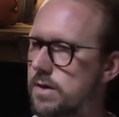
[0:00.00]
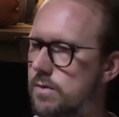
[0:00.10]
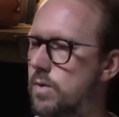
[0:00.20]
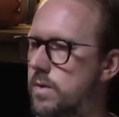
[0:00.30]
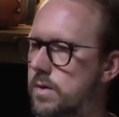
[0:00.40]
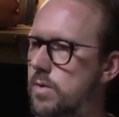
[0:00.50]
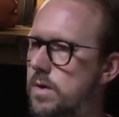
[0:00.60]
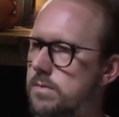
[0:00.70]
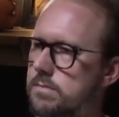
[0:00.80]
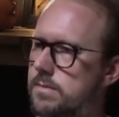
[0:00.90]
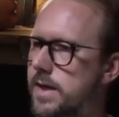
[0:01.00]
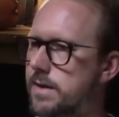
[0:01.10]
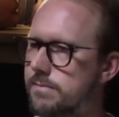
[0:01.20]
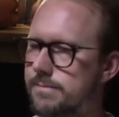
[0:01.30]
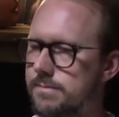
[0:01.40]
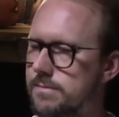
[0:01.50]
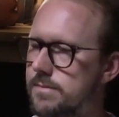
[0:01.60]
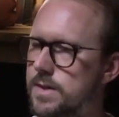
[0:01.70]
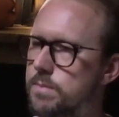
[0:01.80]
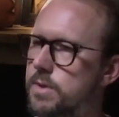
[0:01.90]
quote unquote, like
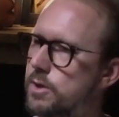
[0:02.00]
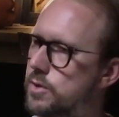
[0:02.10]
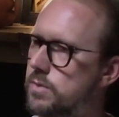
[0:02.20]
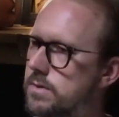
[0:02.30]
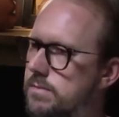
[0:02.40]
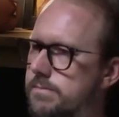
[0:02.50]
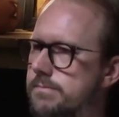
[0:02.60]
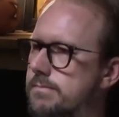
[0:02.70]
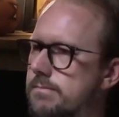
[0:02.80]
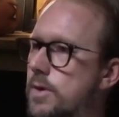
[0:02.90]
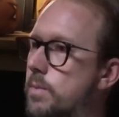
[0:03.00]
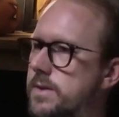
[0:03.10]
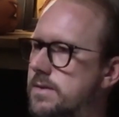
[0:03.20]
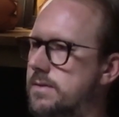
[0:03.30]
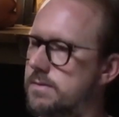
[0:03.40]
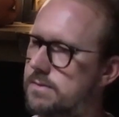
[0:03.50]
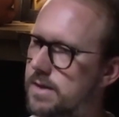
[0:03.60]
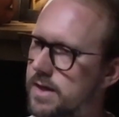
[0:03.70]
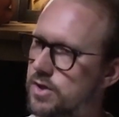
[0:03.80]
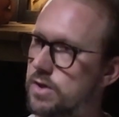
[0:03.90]
spiritual moments
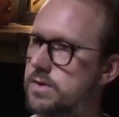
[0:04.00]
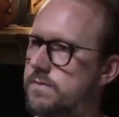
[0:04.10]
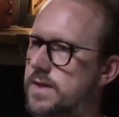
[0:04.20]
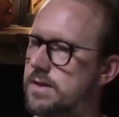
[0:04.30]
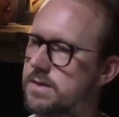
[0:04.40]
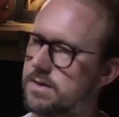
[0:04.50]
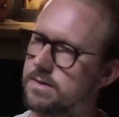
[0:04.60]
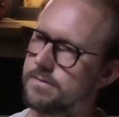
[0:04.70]
at like church events.